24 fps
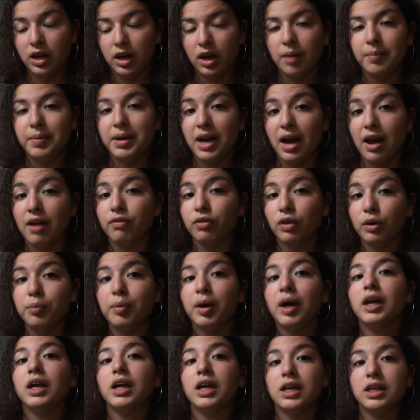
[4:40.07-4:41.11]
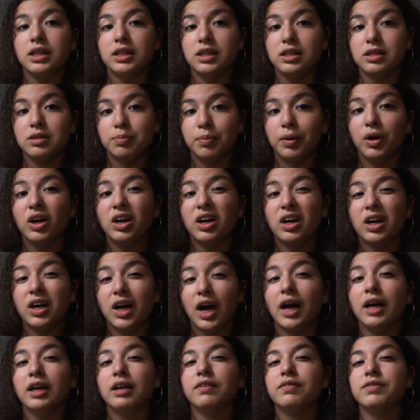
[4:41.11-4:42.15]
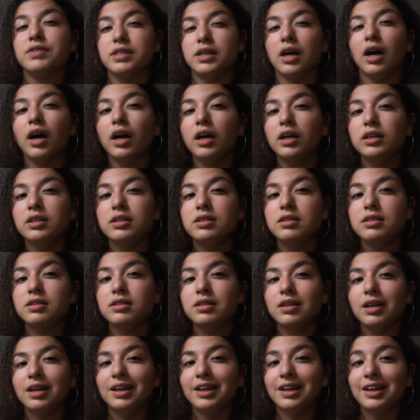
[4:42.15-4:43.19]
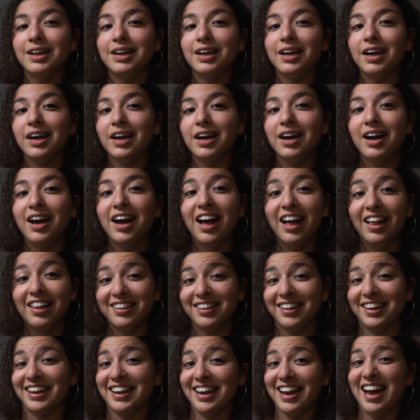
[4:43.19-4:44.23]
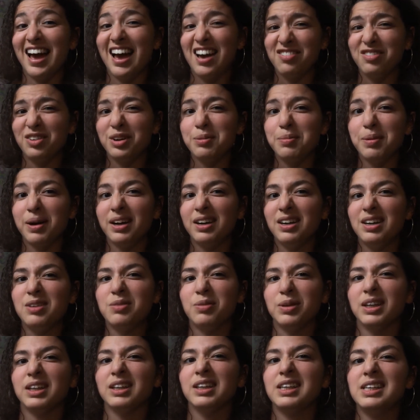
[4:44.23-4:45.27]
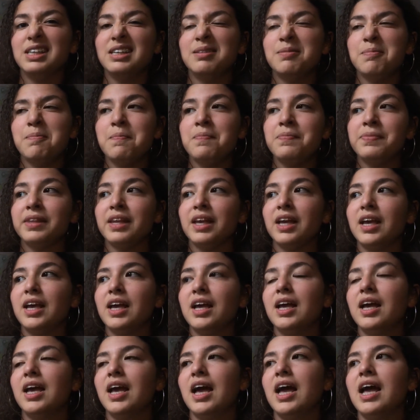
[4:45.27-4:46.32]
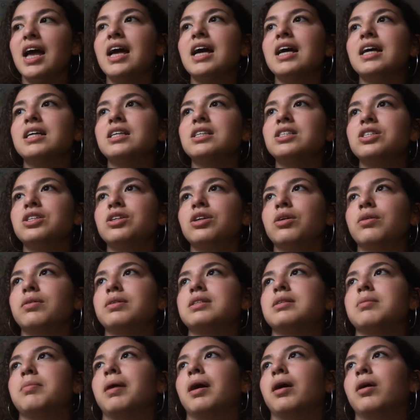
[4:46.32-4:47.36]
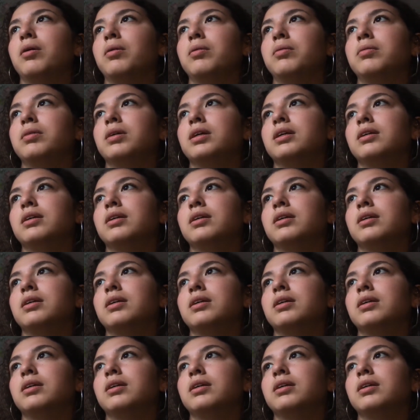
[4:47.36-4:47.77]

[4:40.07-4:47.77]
I mean, everybody in this book kind of sucks. Like, everybody, really. And, you know, it's about